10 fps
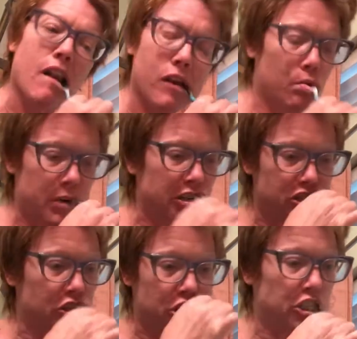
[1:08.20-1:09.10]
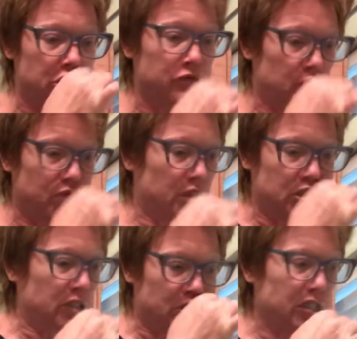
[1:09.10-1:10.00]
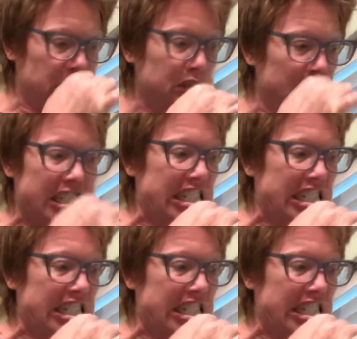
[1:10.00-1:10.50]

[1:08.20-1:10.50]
to make sure that we